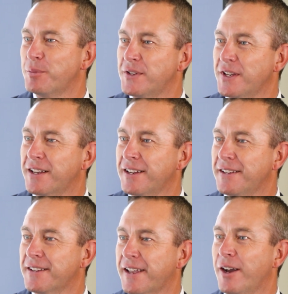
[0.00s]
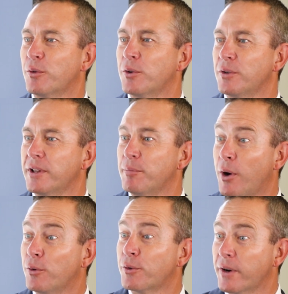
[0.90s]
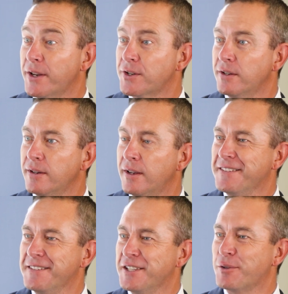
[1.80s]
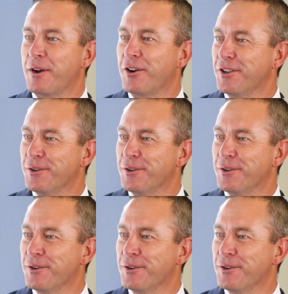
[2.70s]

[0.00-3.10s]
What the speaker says: particularly in the Kalgoorlie-Boulder region. Has this one got you